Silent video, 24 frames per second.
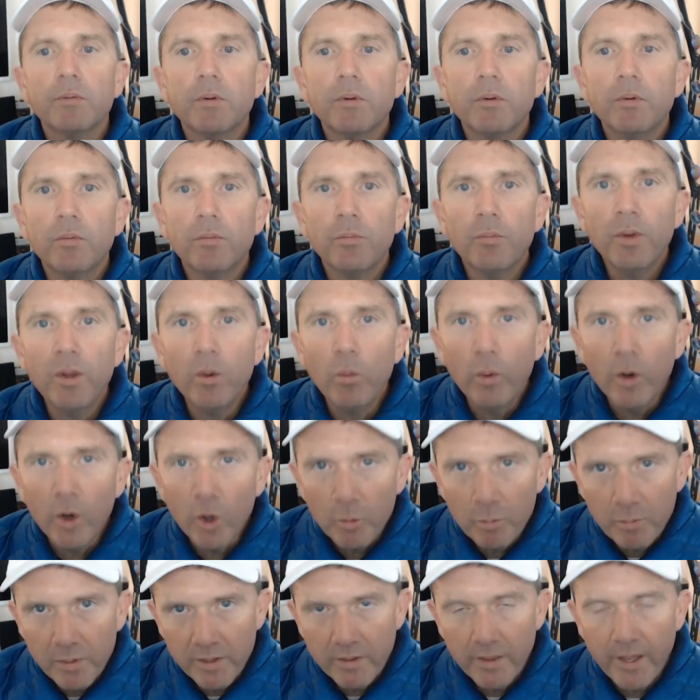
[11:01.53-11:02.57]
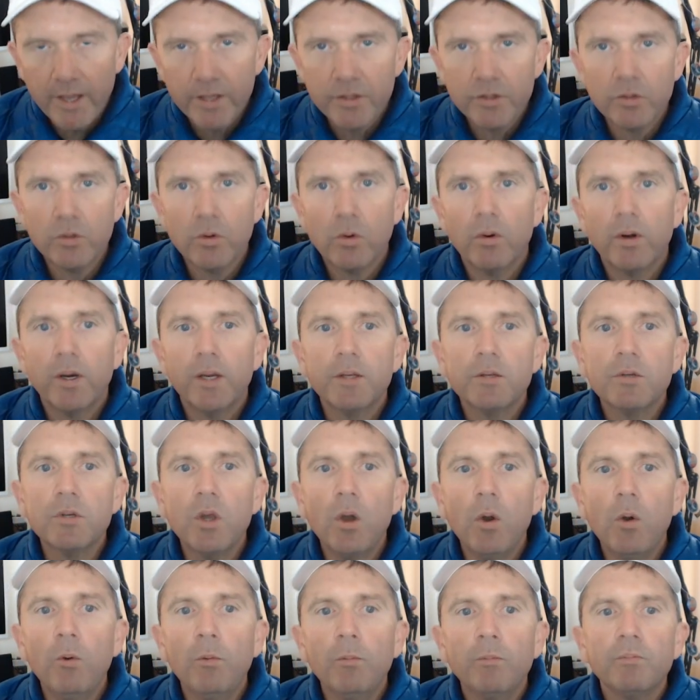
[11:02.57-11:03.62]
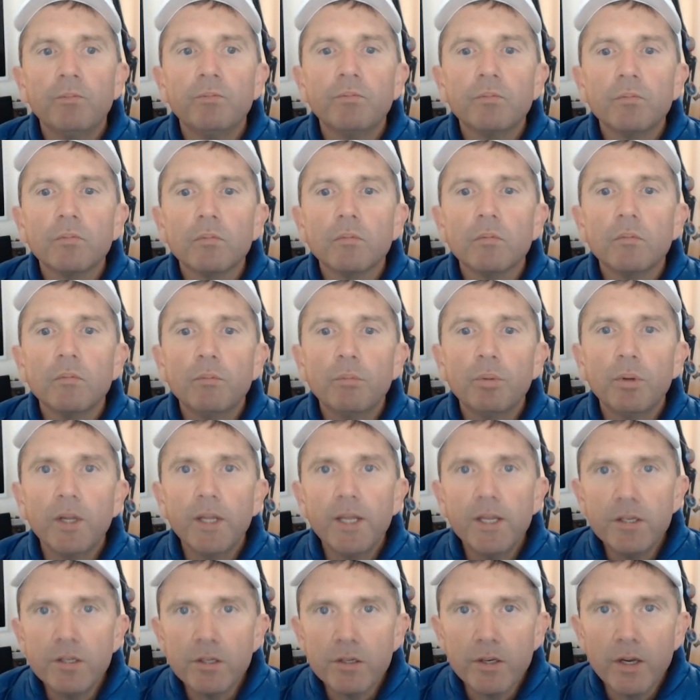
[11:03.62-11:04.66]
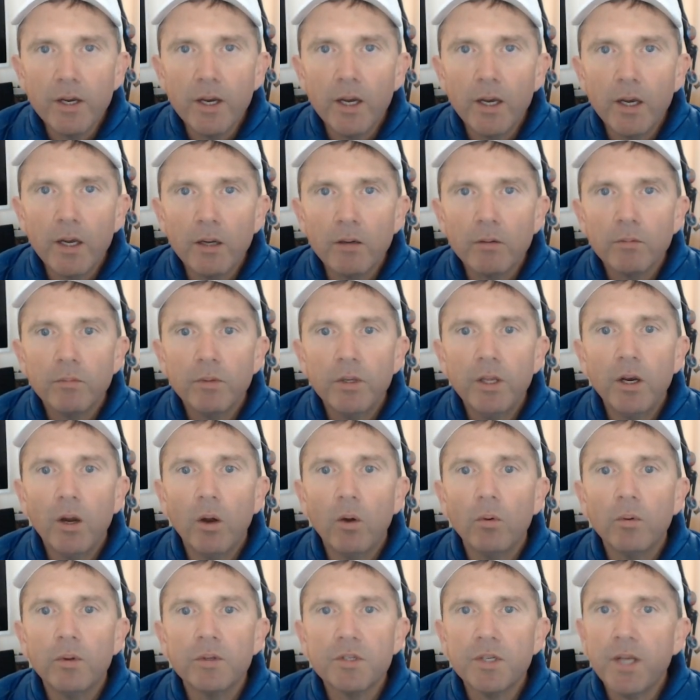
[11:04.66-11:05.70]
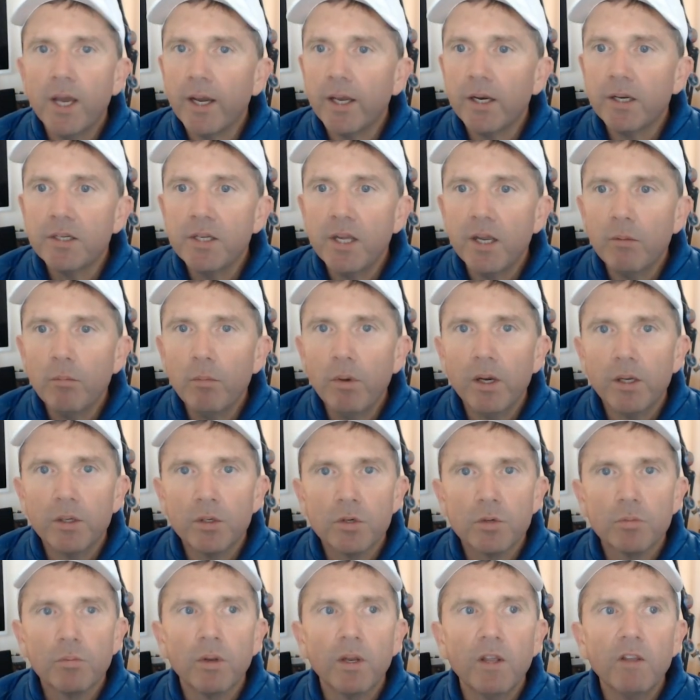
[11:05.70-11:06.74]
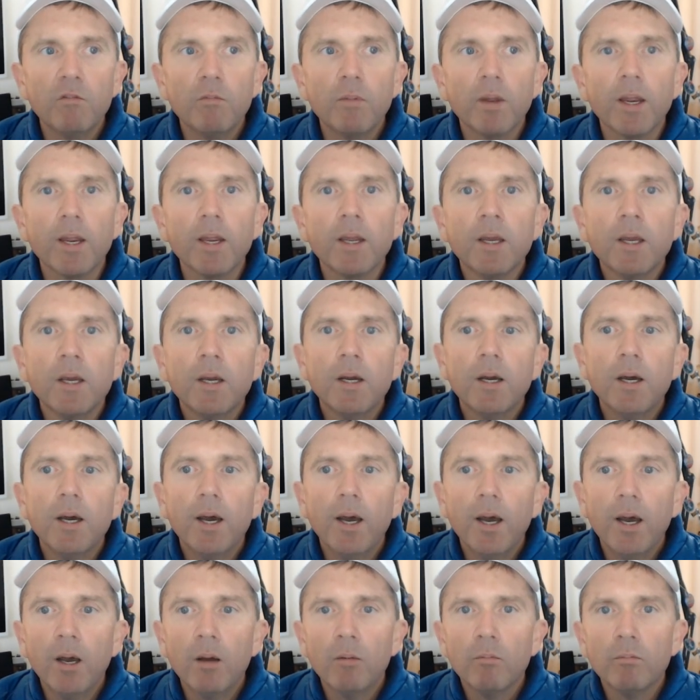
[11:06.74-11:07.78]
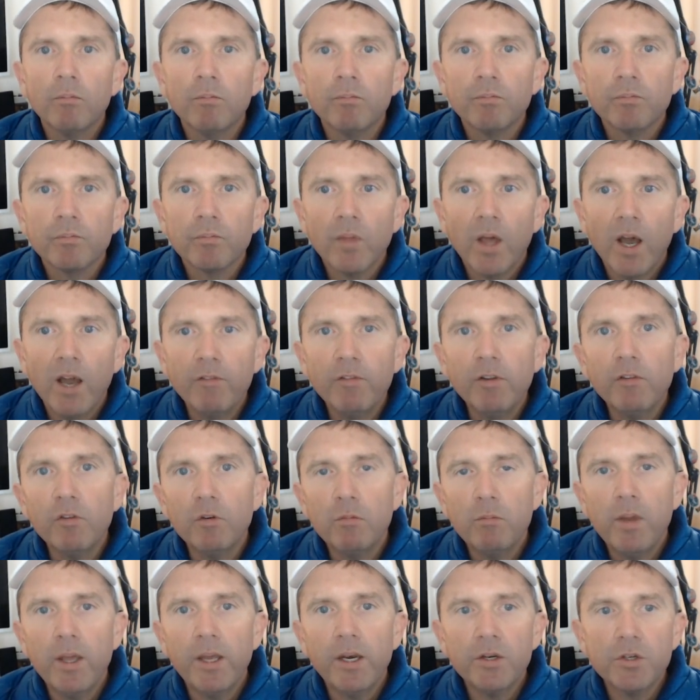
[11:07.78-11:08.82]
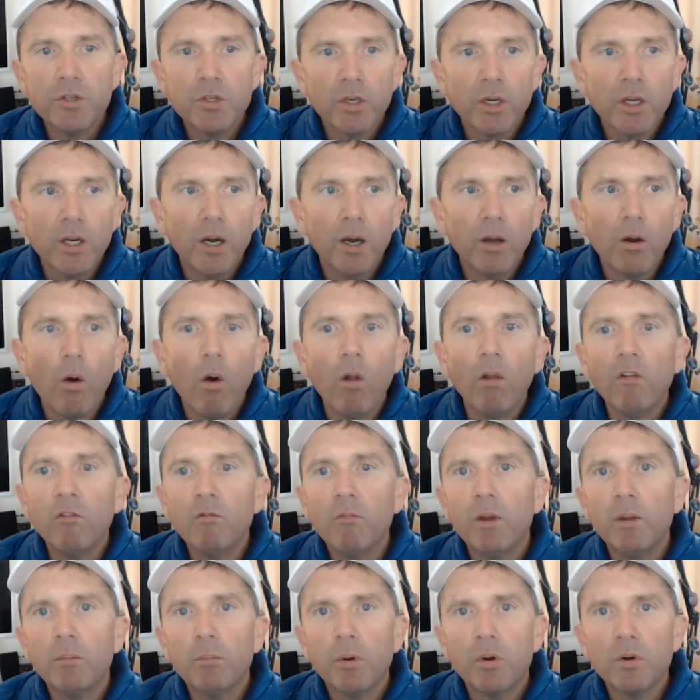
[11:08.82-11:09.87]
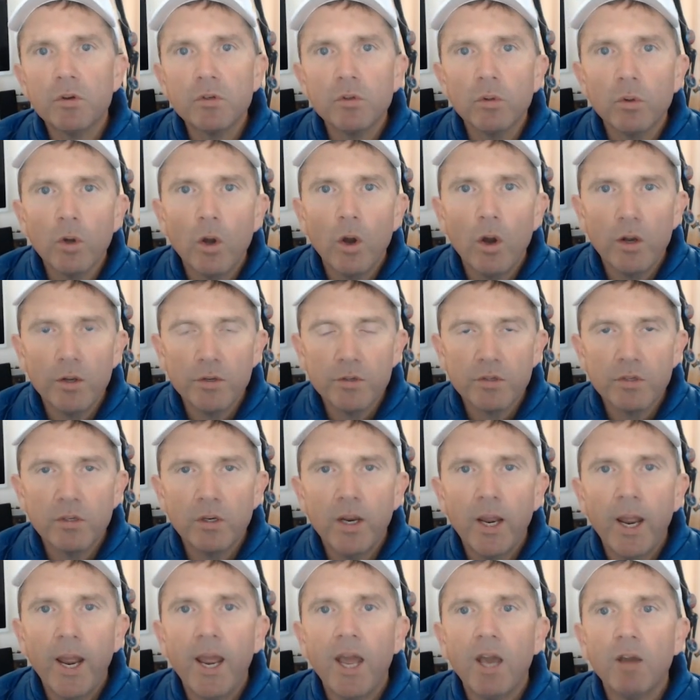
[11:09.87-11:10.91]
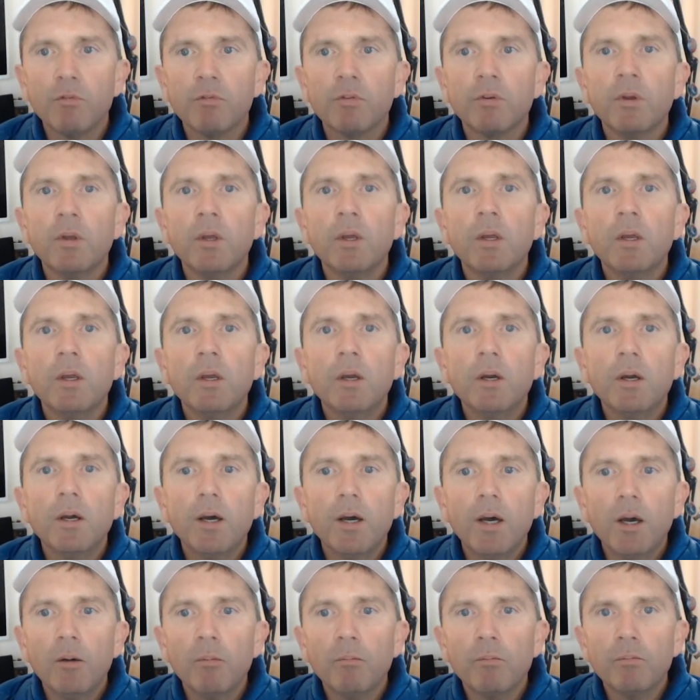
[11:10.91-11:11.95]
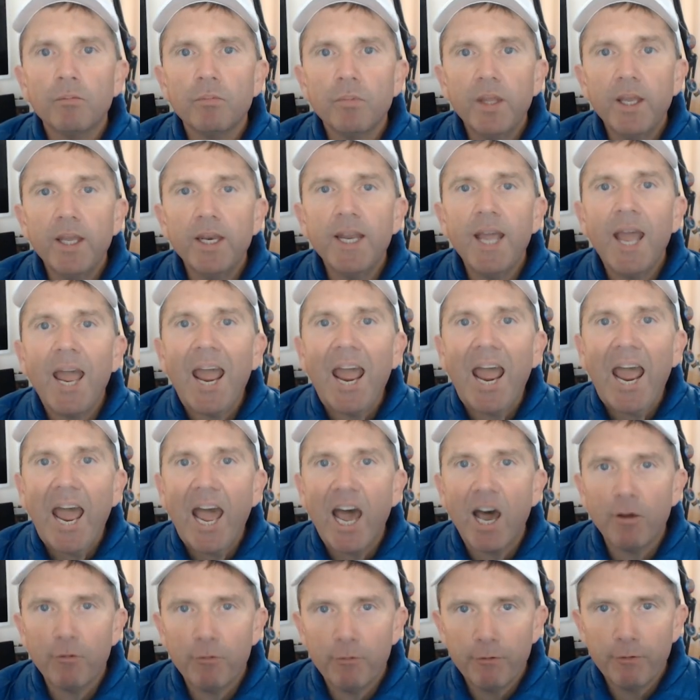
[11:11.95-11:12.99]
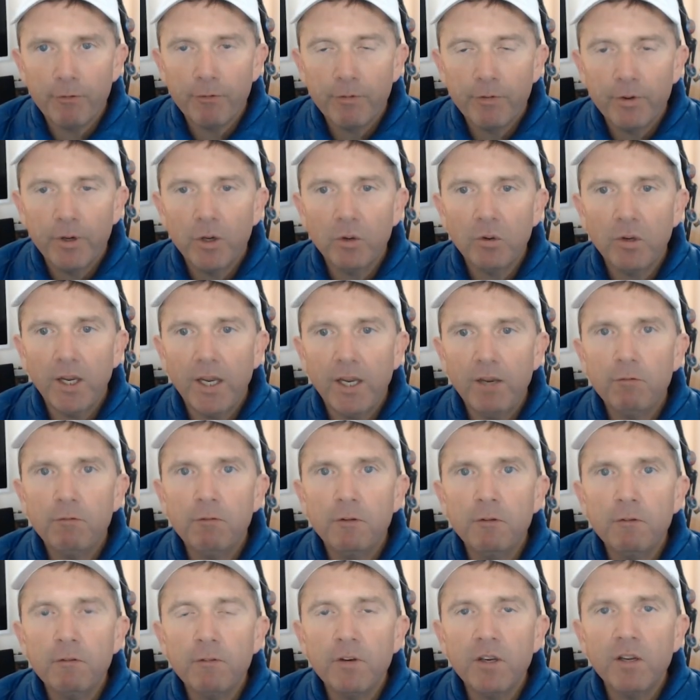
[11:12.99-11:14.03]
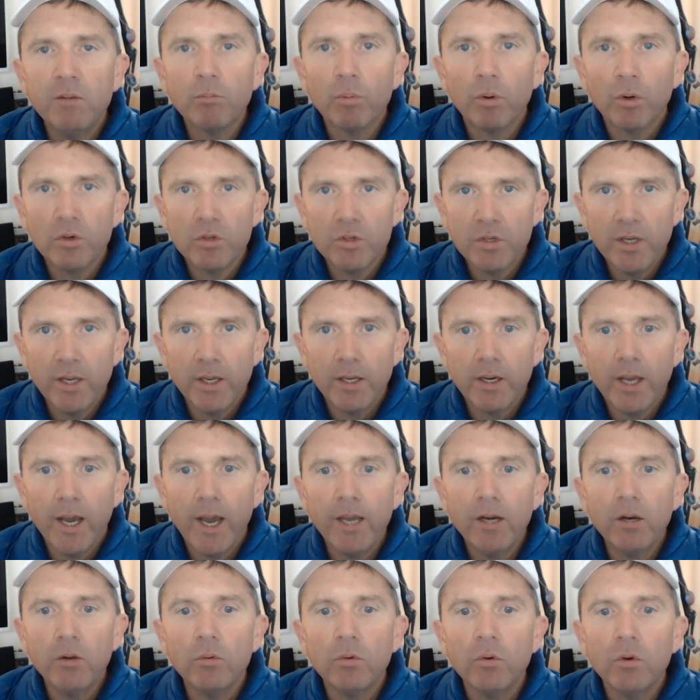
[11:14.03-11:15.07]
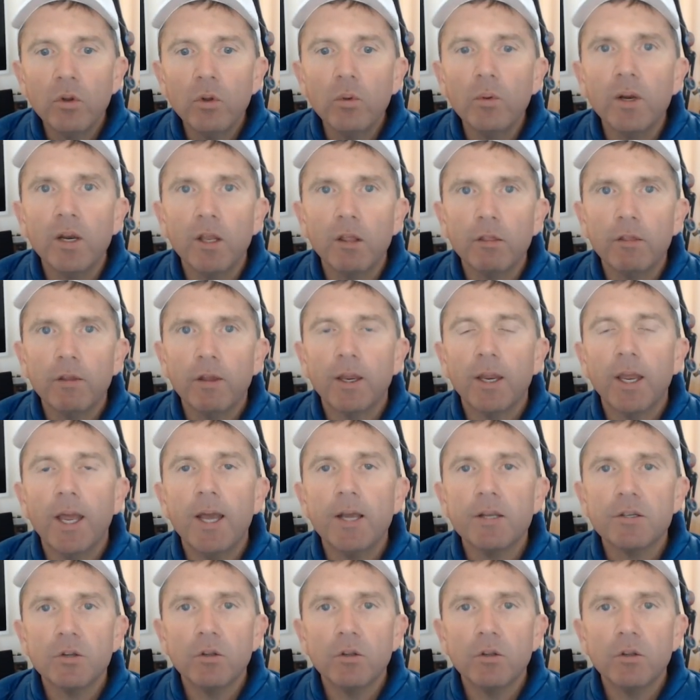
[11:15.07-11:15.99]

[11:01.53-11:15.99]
We will be that story. So please, you know, it's not going to take much, believe me. I've even managed to cut all of my personal costs in half. In half, okay, 50%. I don't do anything, guys.